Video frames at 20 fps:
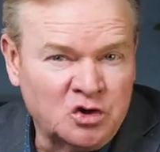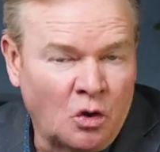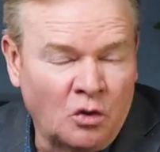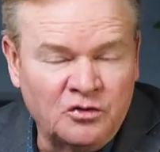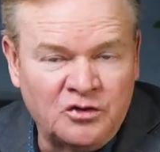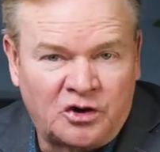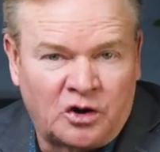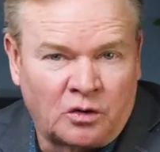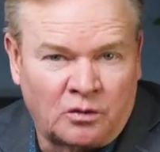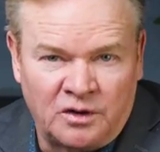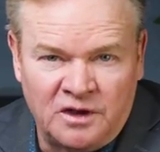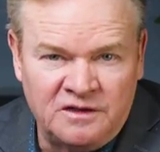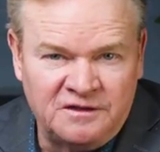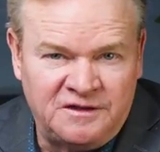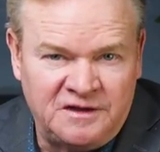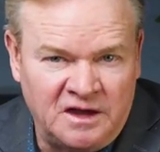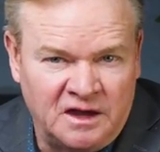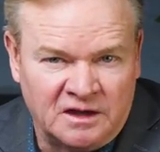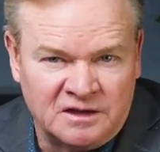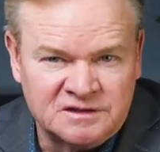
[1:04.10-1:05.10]
told the
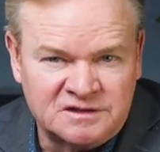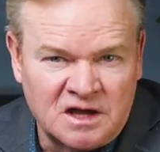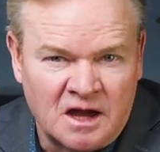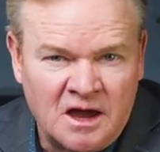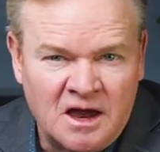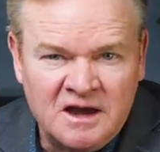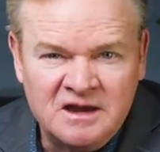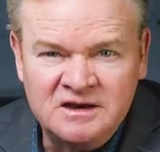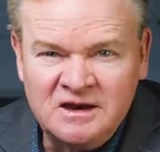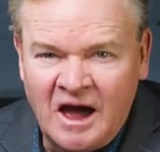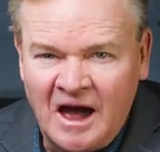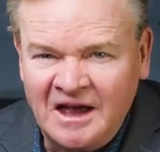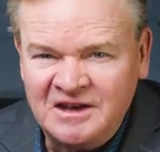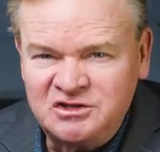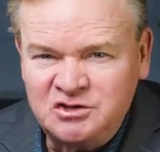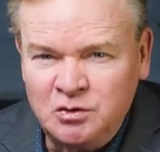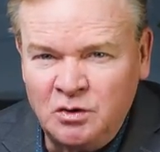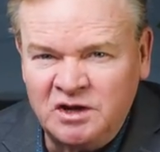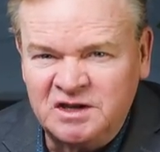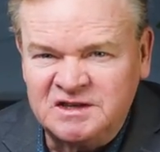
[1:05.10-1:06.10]
Corinthians not
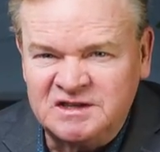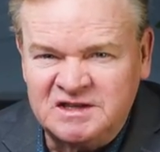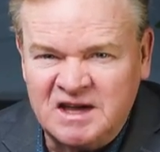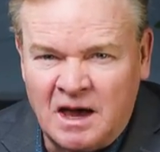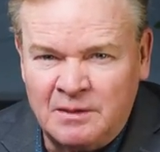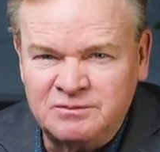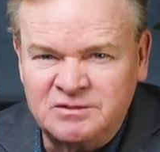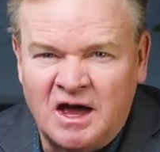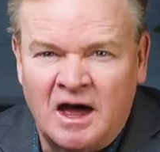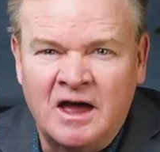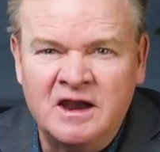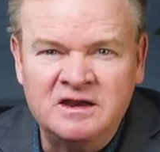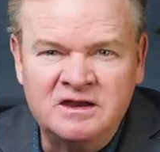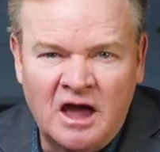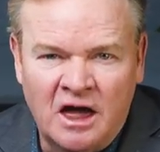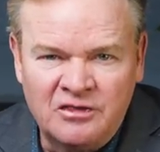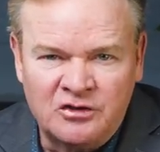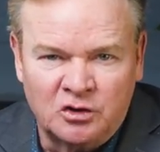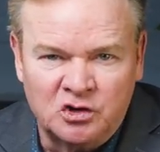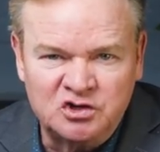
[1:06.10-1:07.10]
to accept
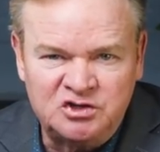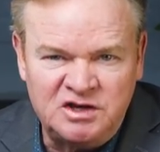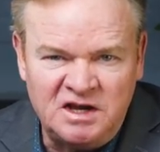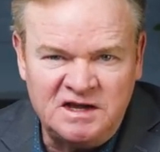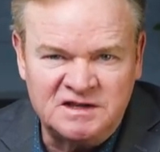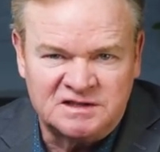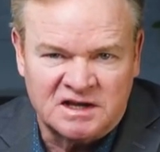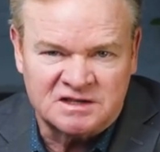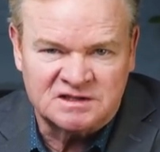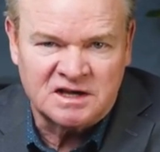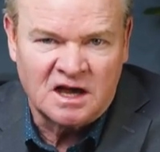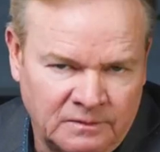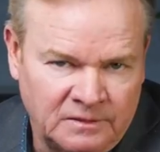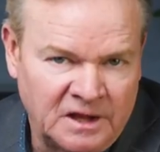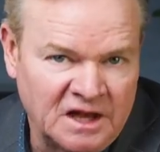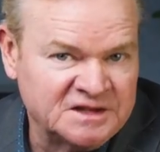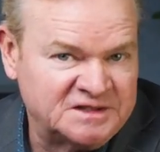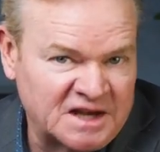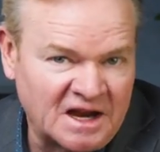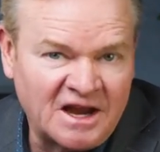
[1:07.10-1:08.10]
another Jesus.
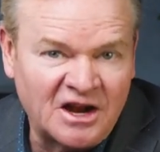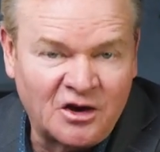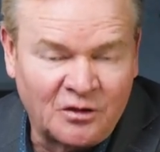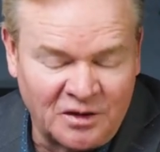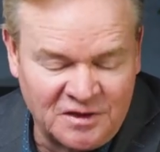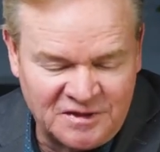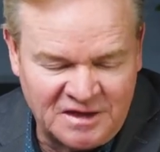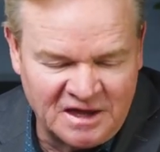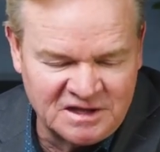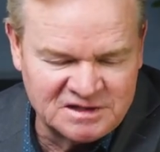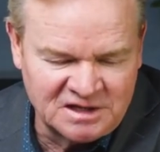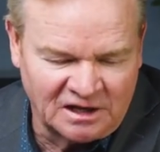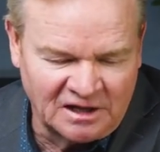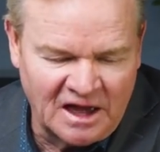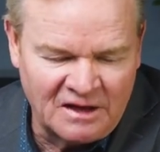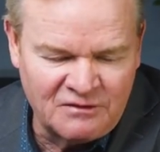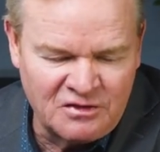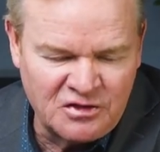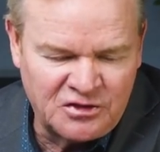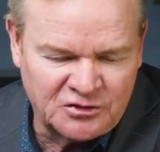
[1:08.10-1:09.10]
In 2 Corinthians
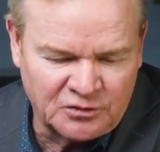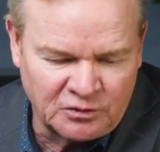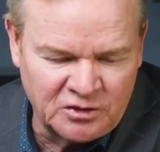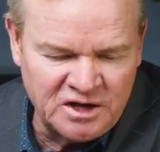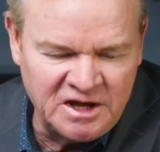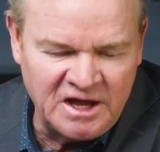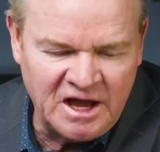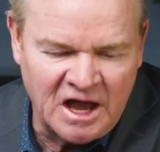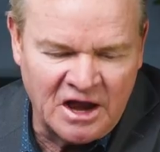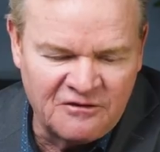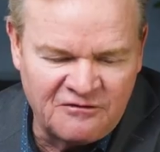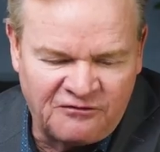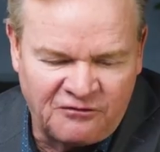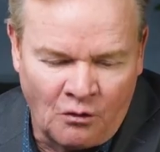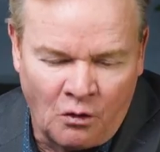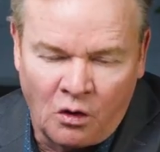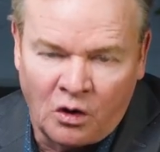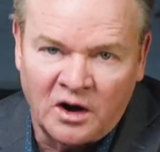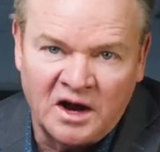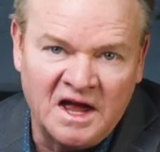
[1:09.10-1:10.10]
11:3 and
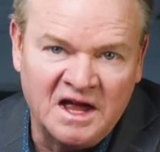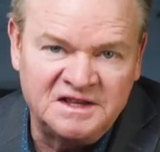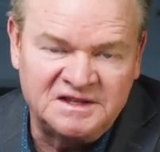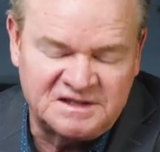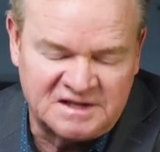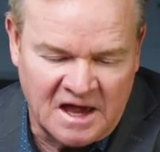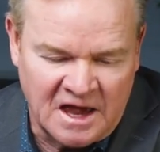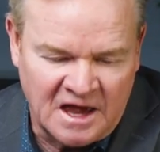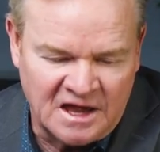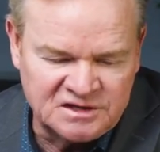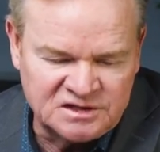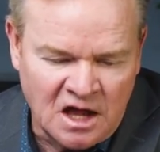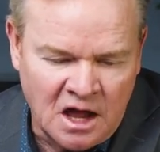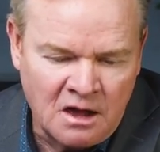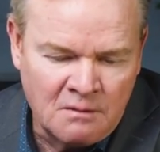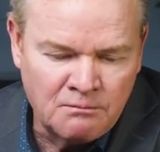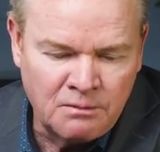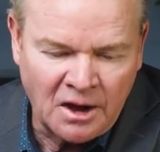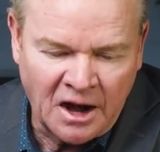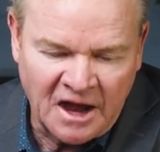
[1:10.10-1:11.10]
4, it says,
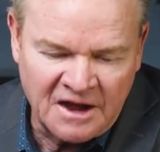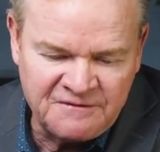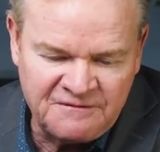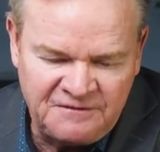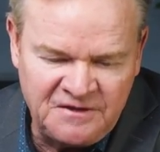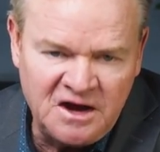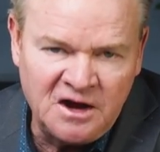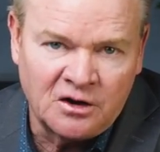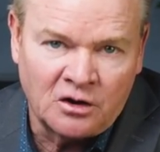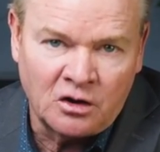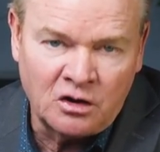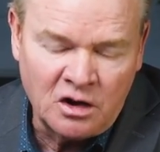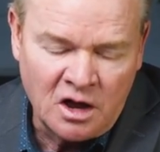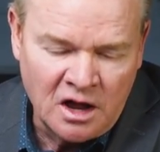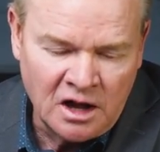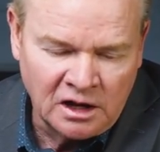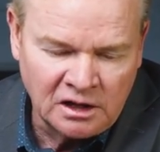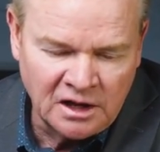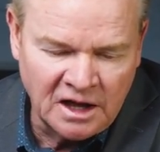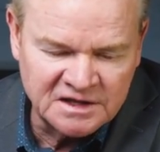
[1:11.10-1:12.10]
"But I fear
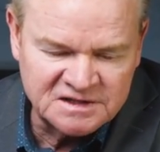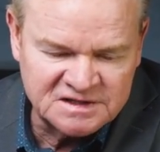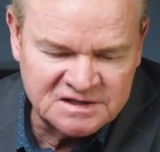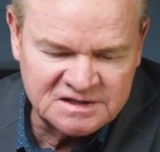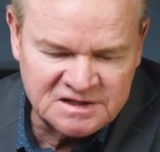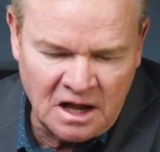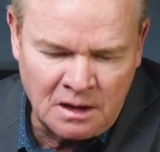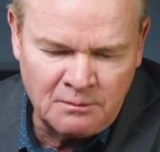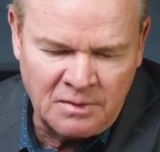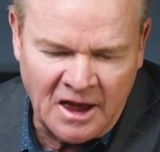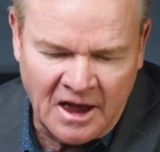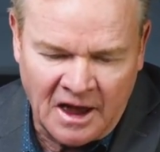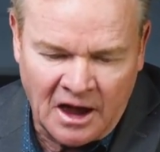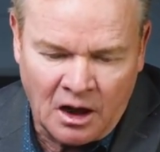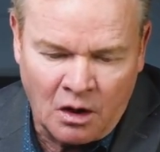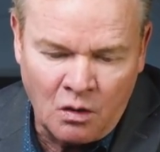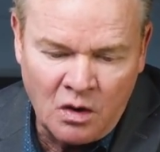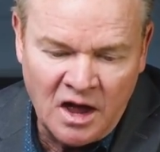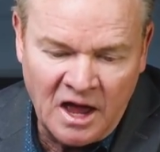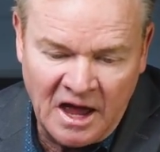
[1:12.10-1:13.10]
lest
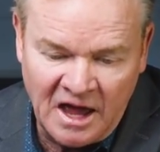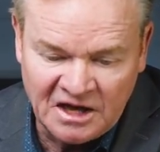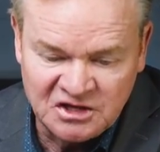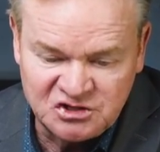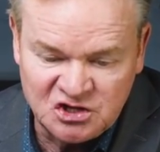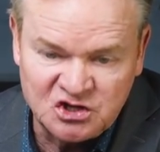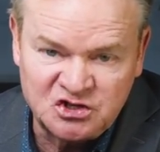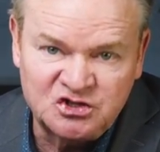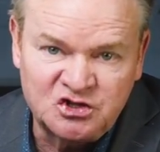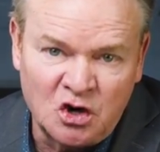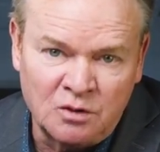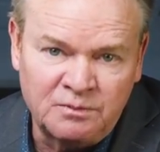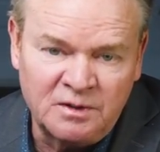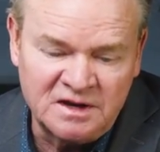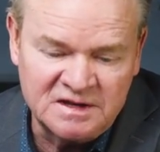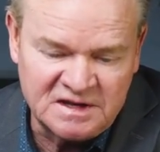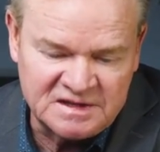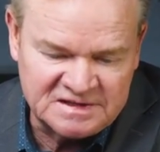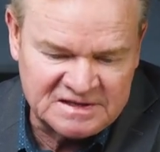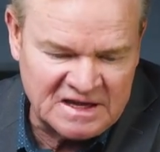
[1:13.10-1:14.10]
somehow, as the
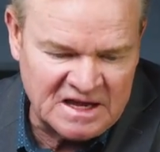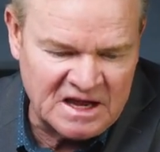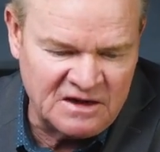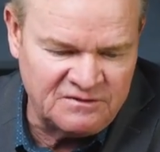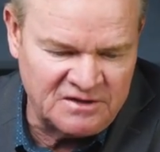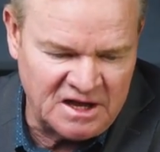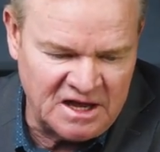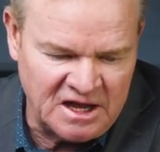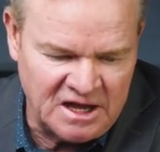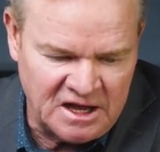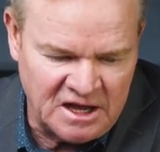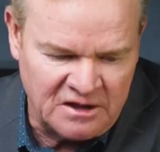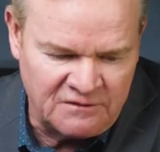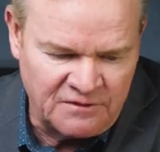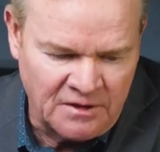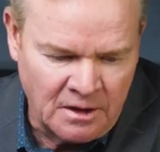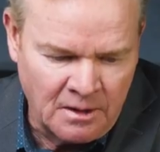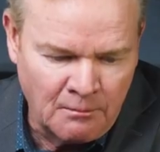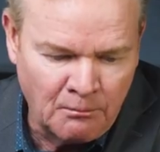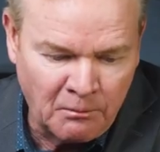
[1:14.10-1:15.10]
serpent deceived
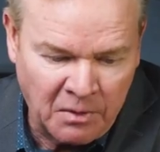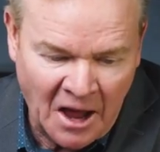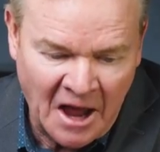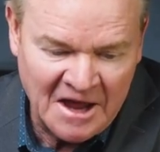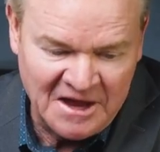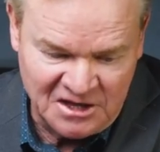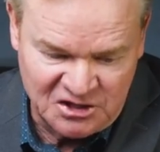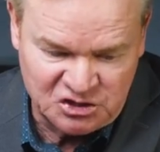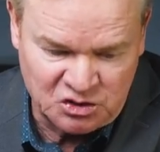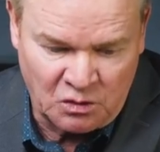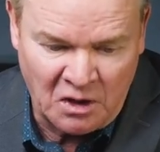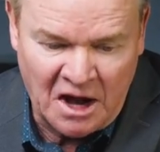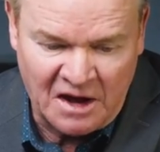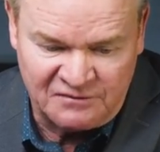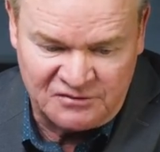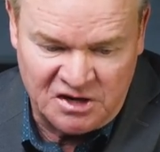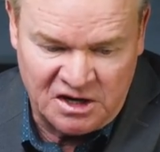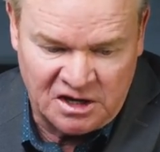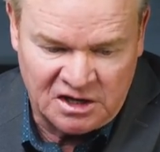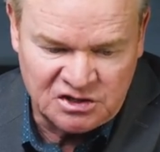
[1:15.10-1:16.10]
Eve by his
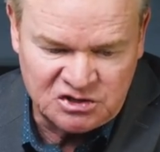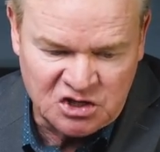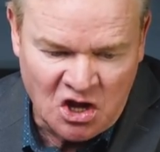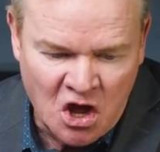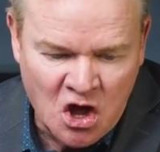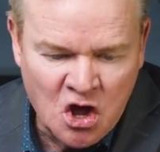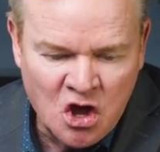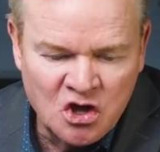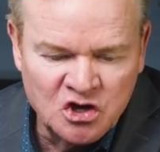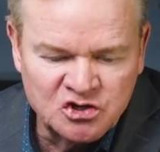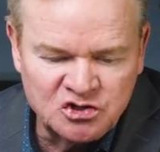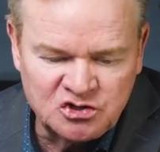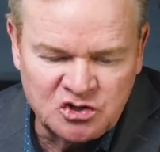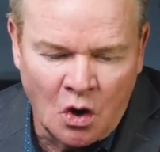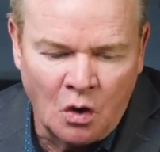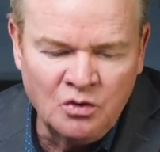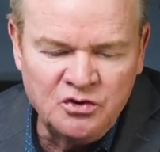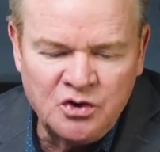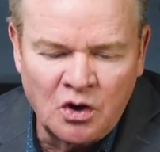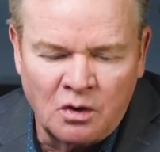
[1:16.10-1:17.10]
craftiness,
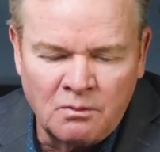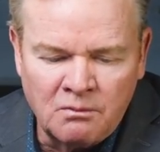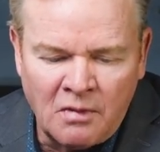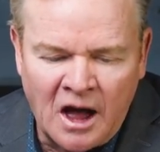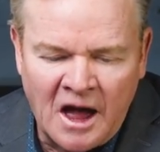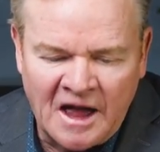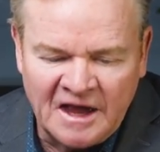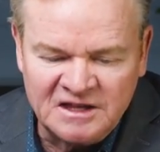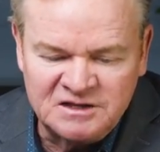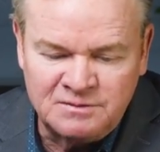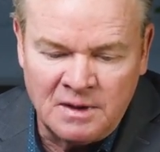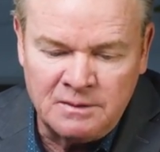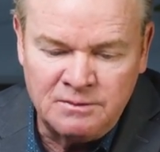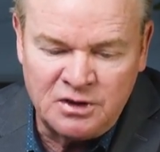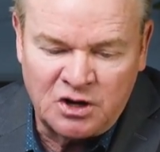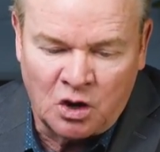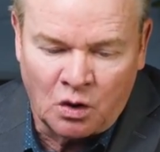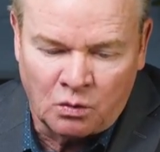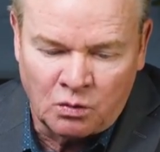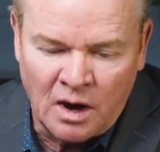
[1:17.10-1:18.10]
so your minds may
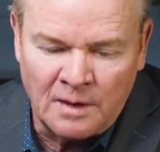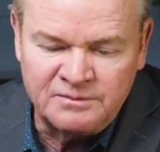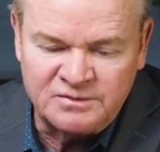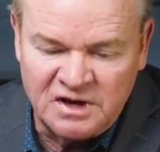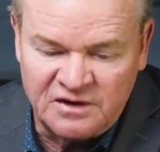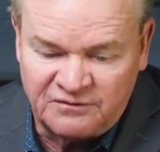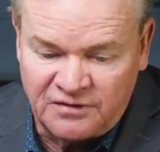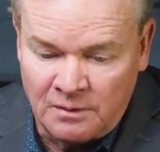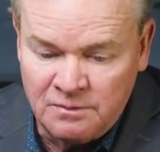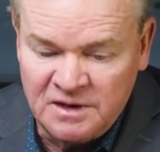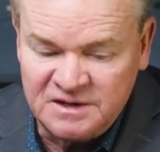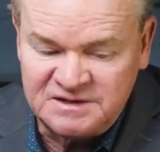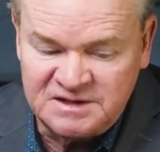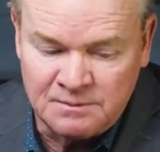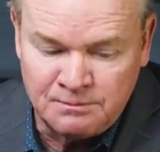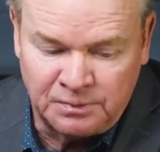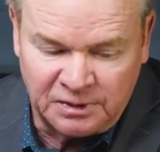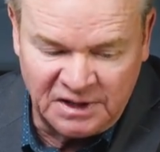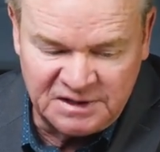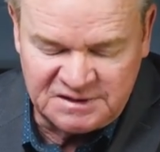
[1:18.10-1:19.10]
be corrupted from the
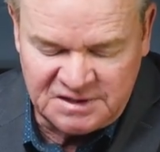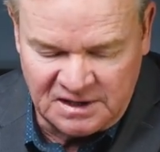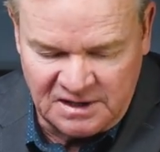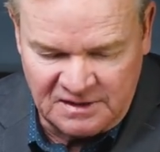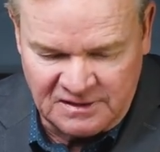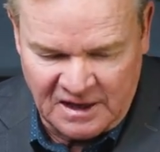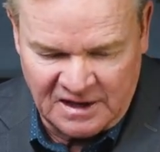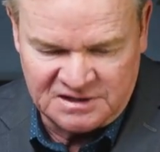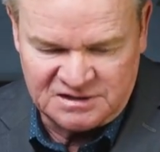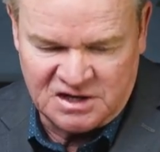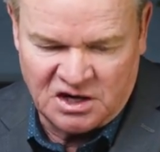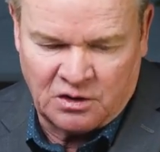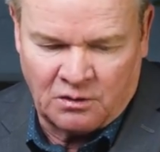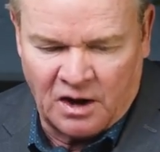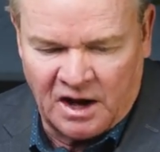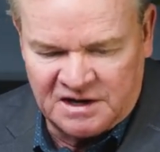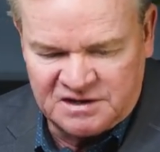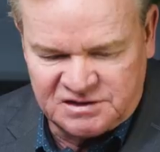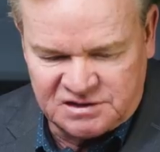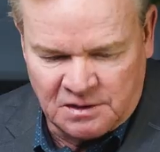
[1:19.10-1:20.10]
simplicity that is in
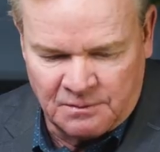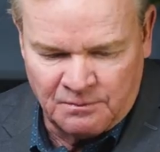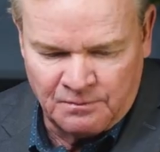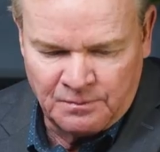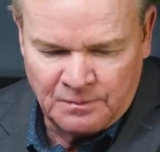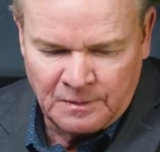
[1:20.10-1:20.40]
Christ.